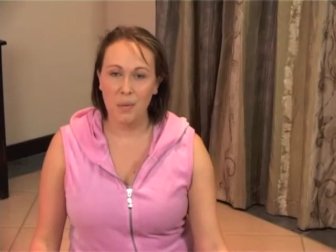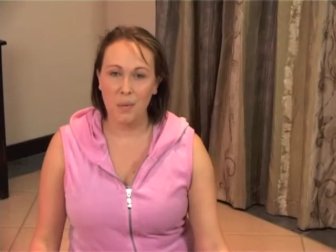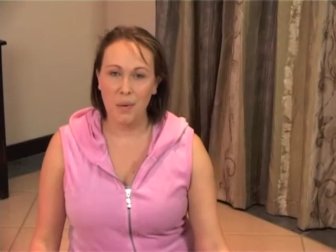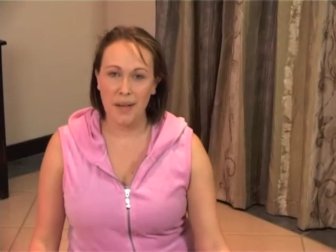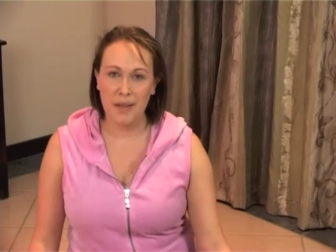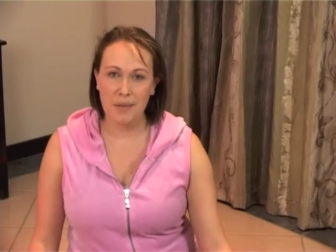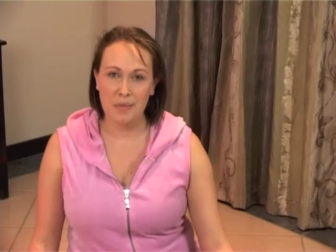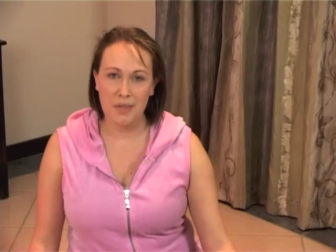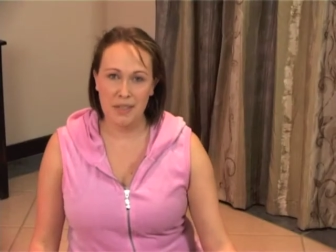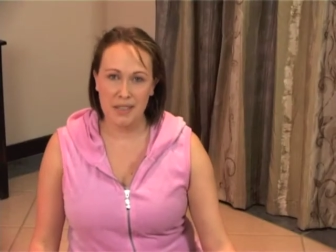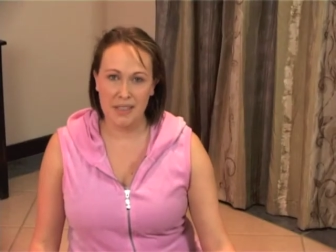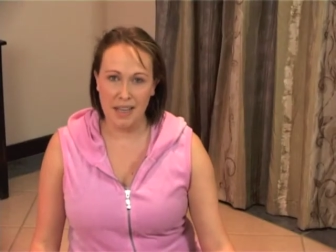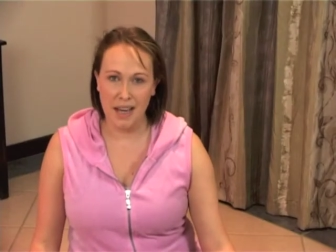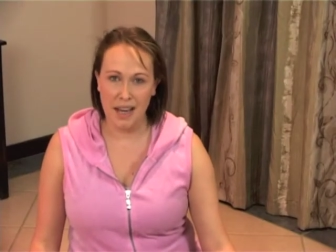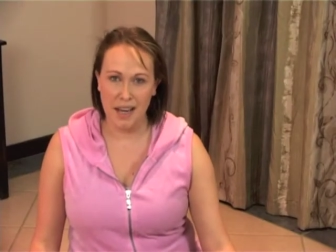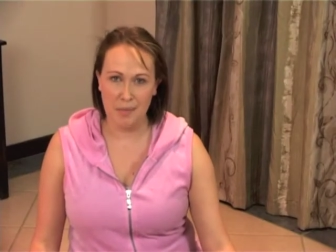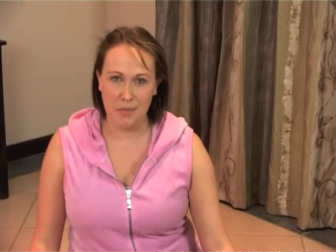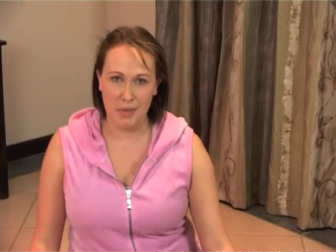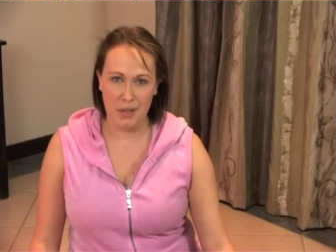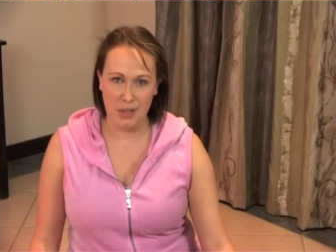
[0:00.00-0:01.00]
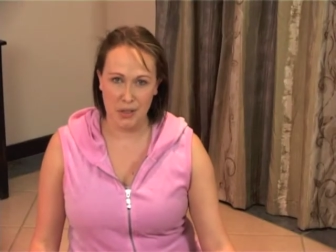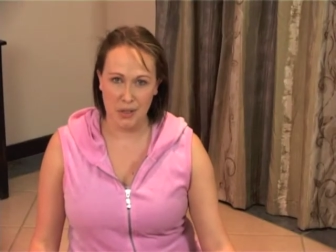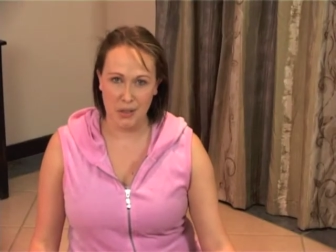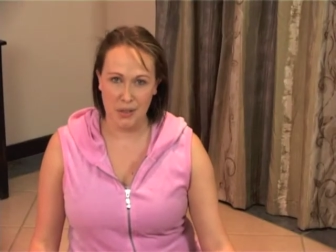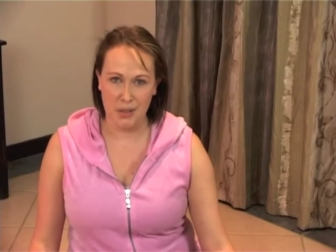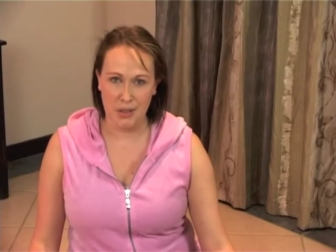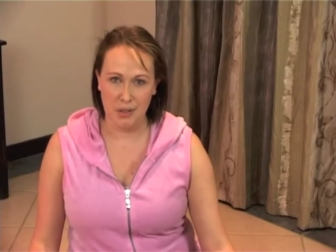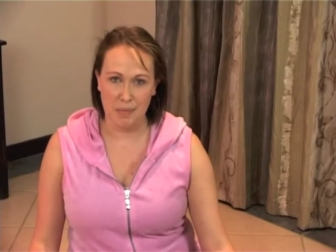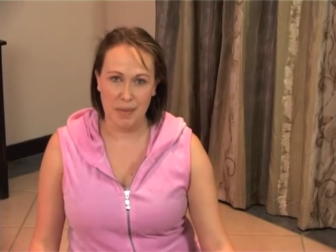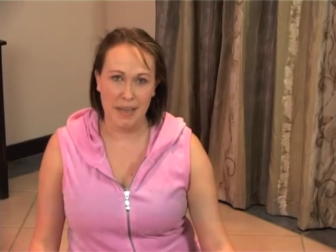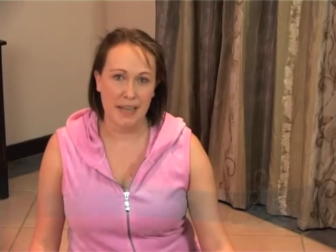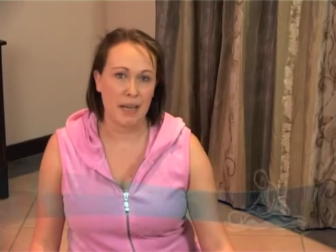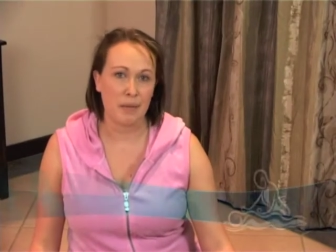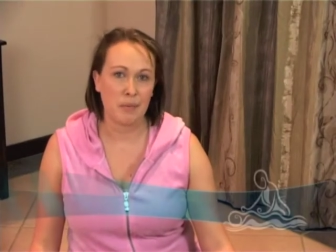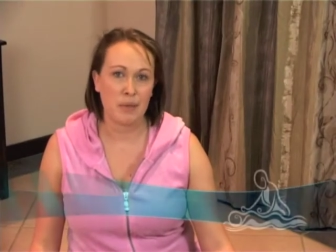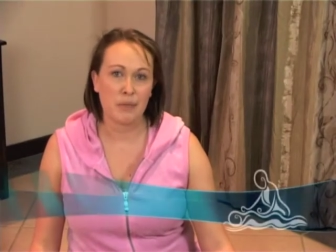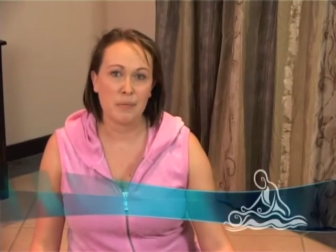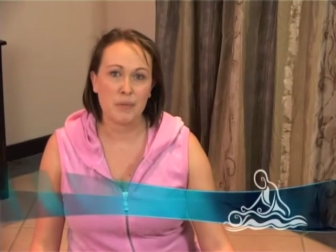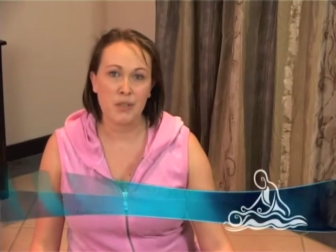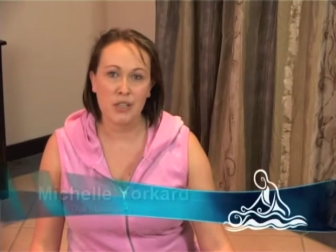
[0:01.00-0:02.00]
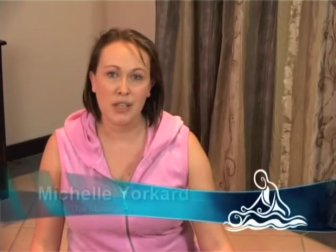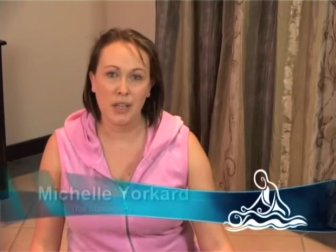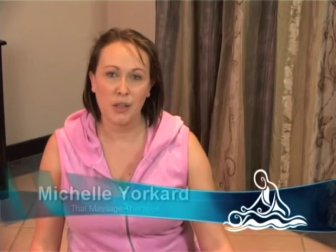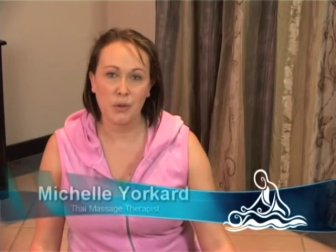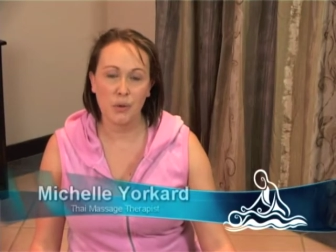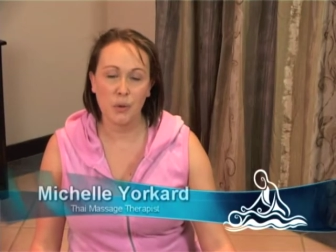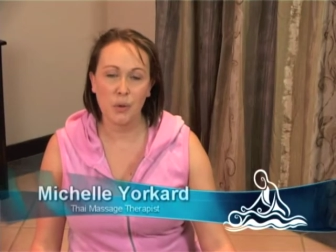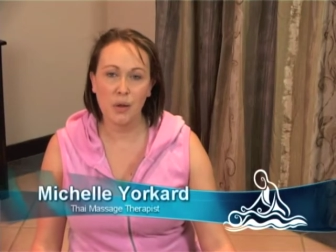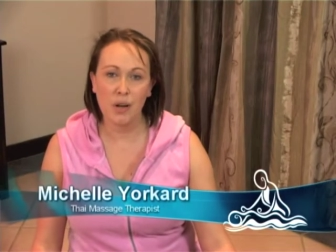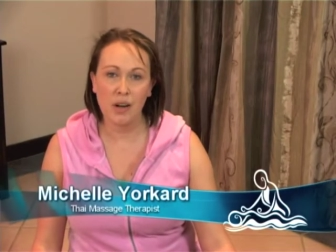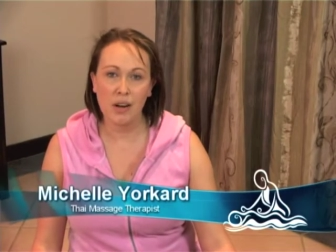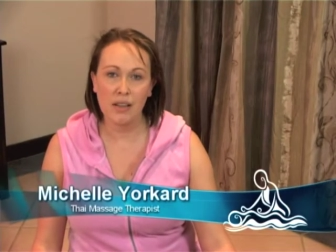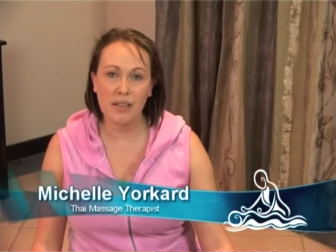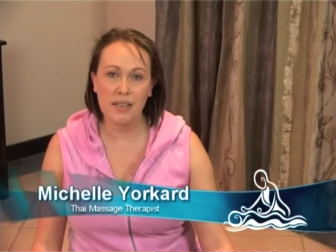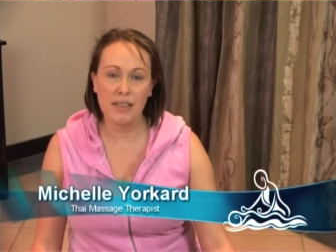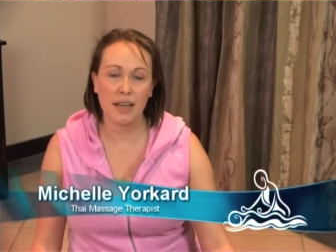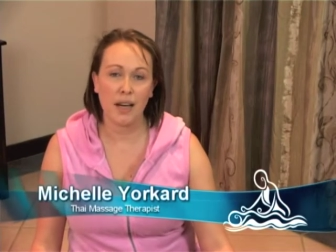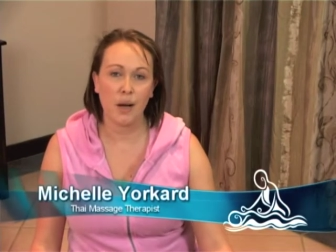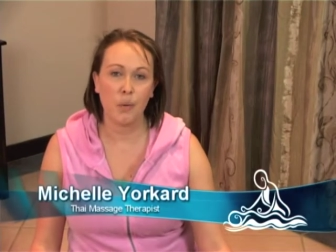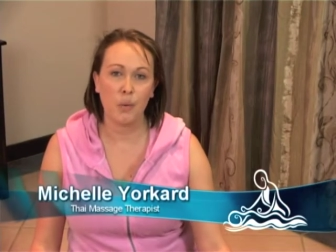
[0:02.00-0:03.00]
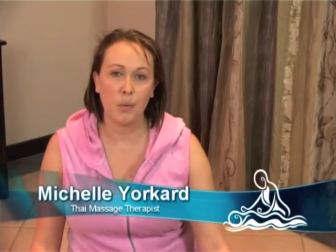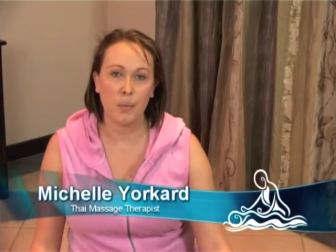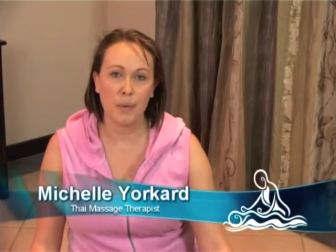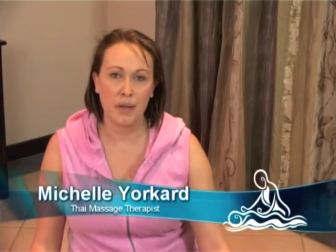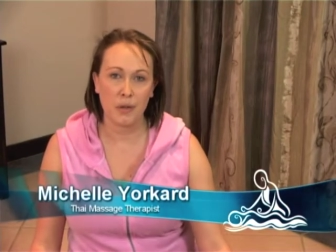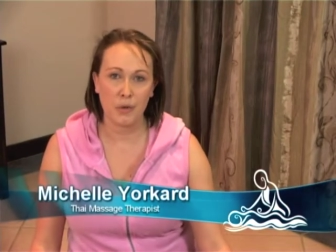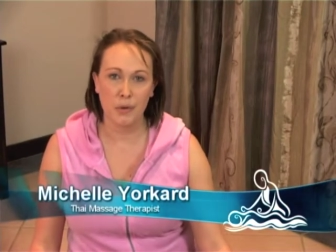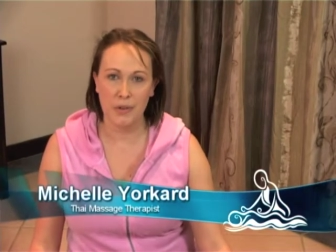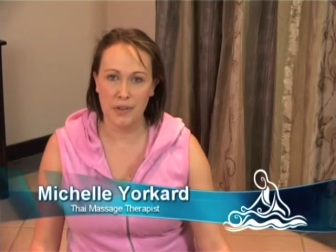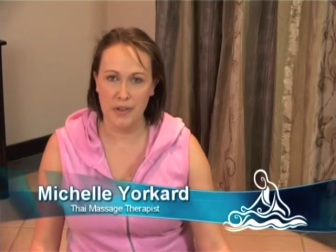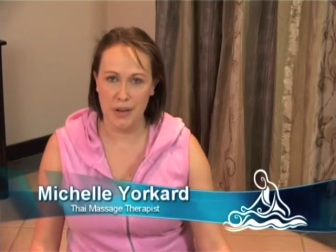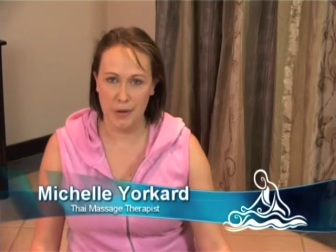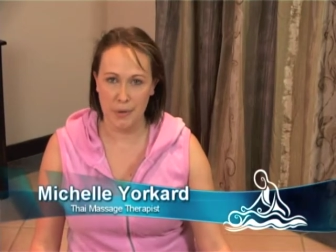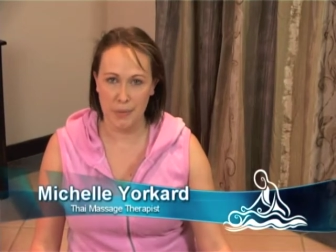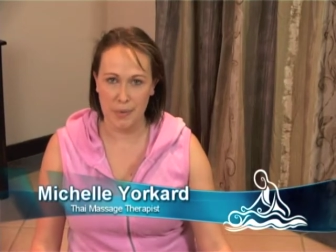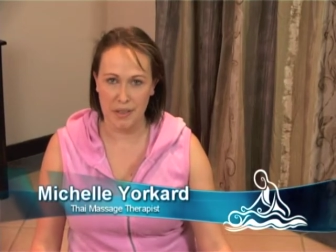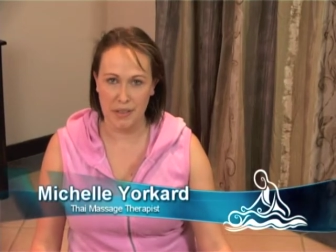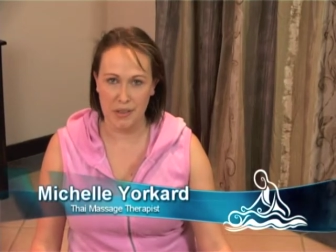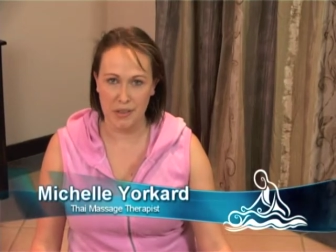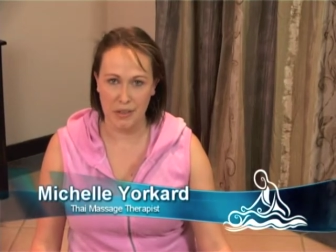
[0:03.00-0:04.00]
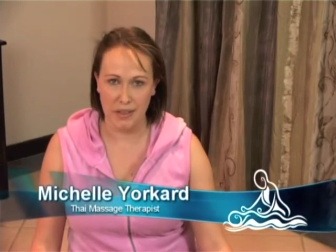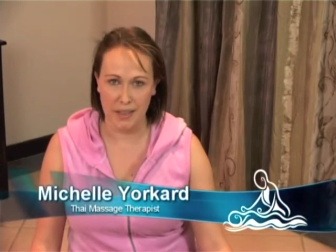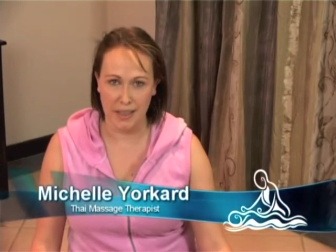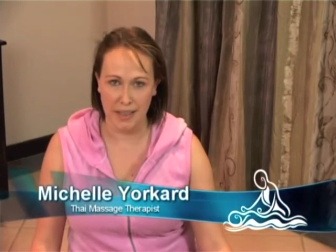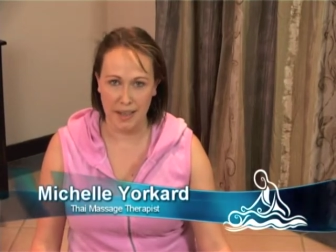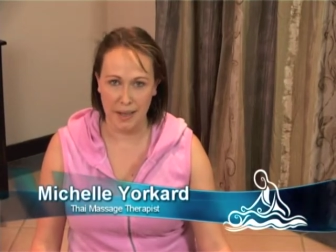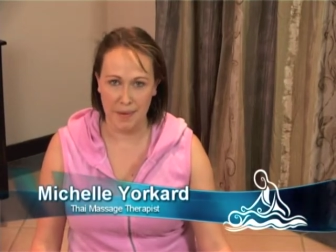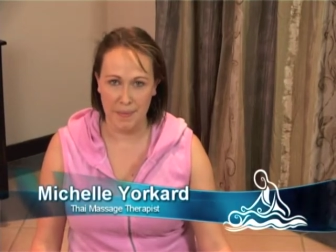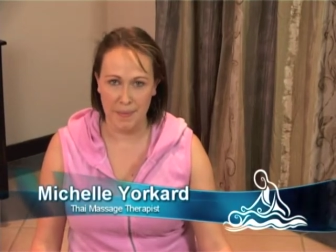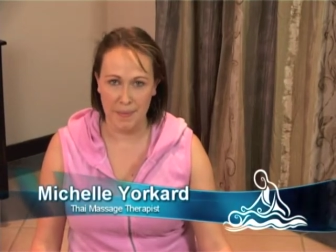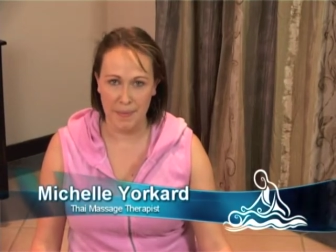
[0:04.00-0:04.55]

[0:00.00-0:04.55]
Welcome to Thai Massage. My name is Michelle Yorcott and I will be your therapist today.